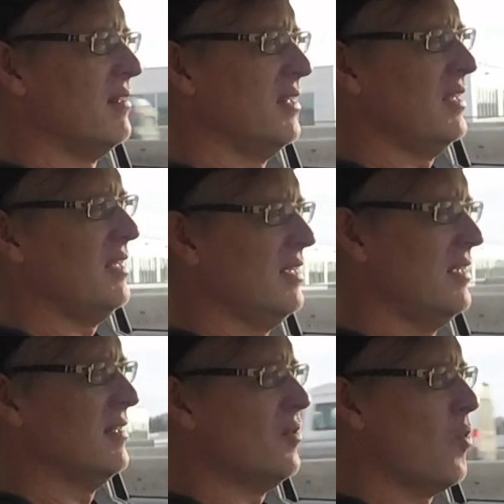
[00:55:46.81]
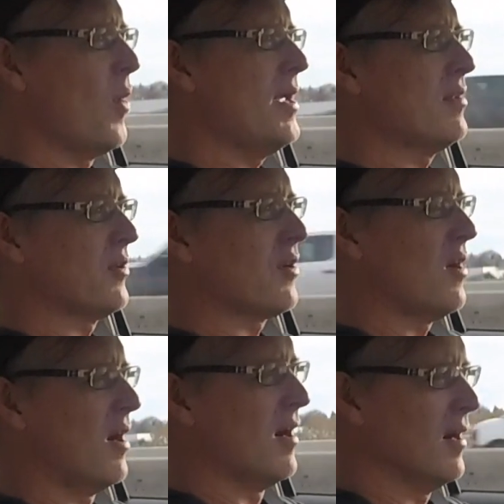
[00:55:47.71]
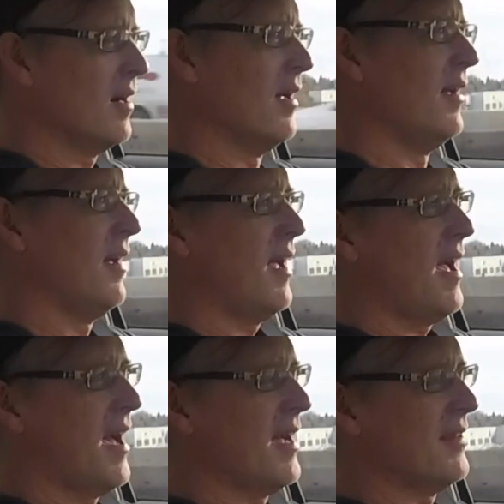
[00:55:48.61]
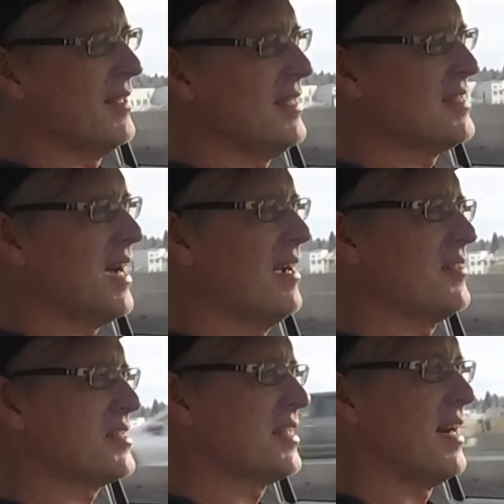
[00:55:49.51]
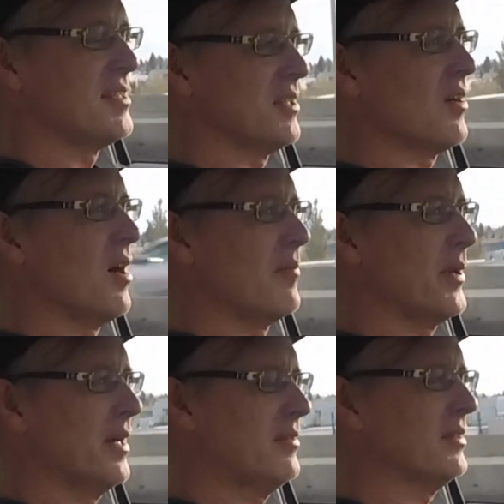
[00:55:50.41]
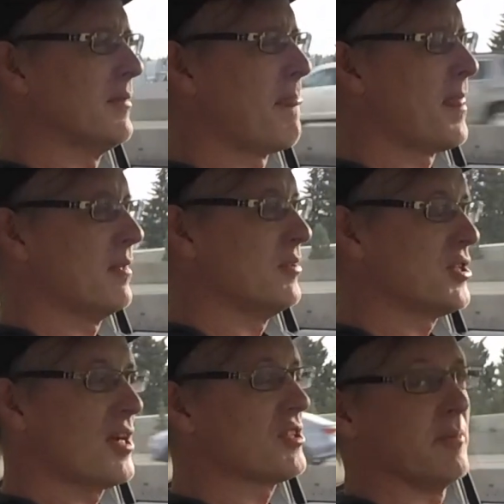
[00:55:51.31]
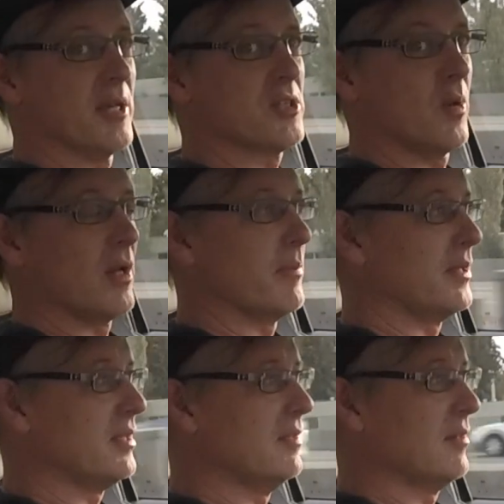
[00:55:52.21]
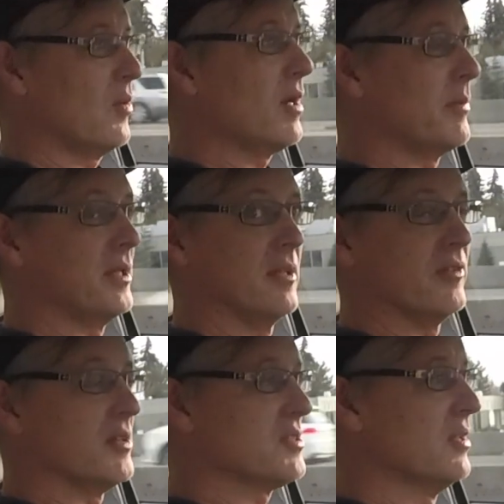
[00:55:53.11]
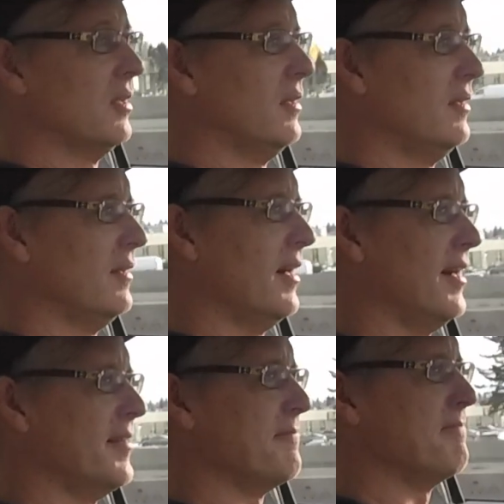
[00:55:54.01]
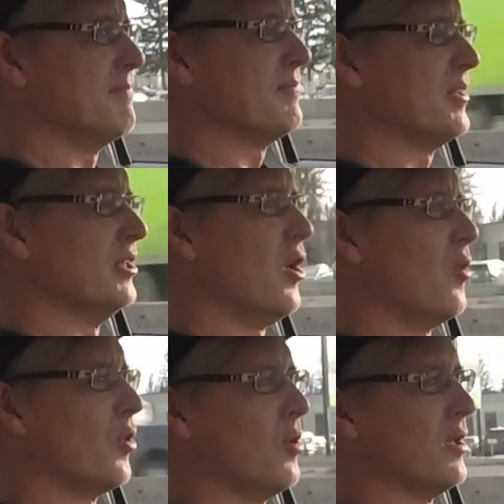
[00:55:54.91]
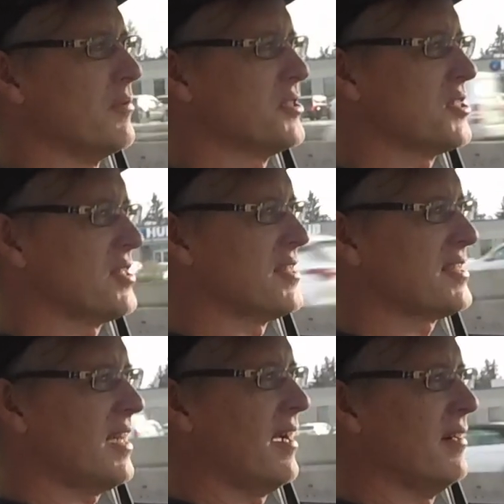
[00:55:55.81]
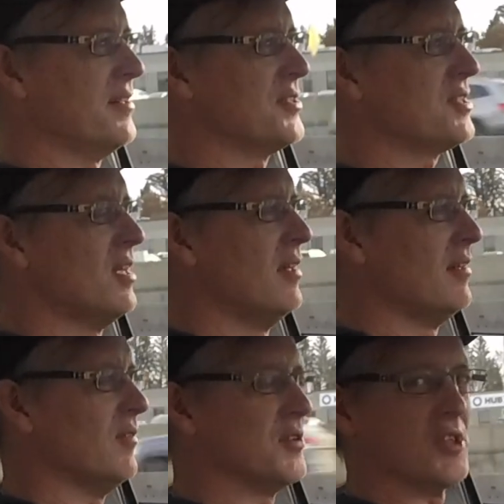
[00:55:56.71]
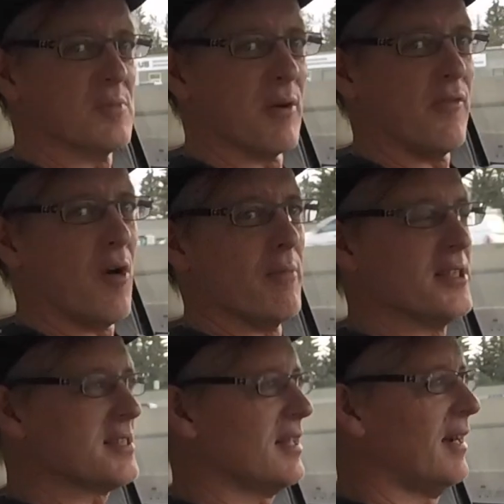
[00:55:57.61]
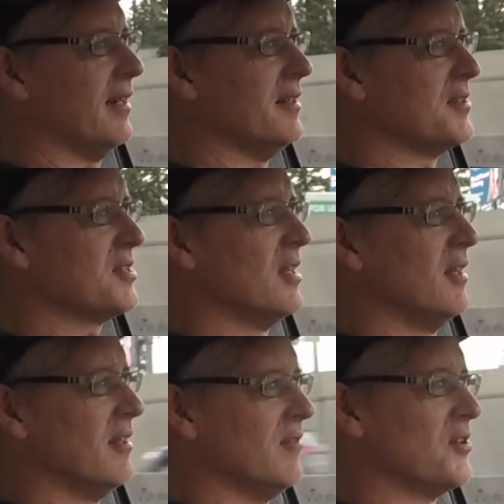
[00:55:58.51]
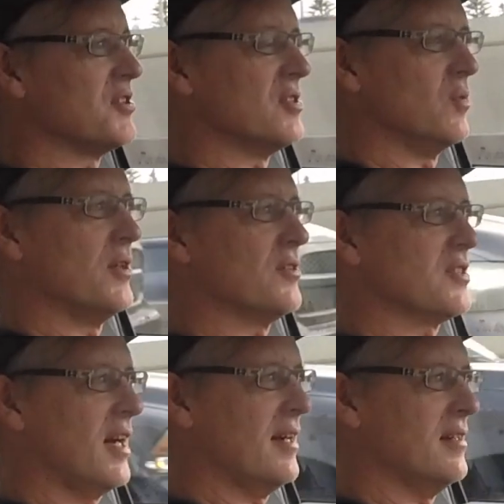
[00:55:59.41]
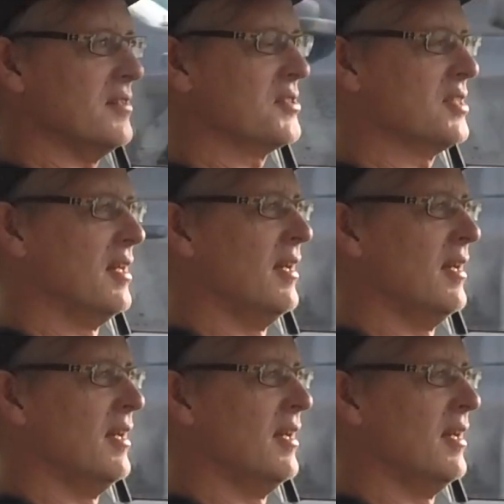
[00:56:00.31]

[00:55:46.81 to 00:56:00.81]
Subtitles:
the weight of the car and the tire size and compound, which actually makes quite a big difference. Low rolling resistance tires versus performance tires versus winter tires,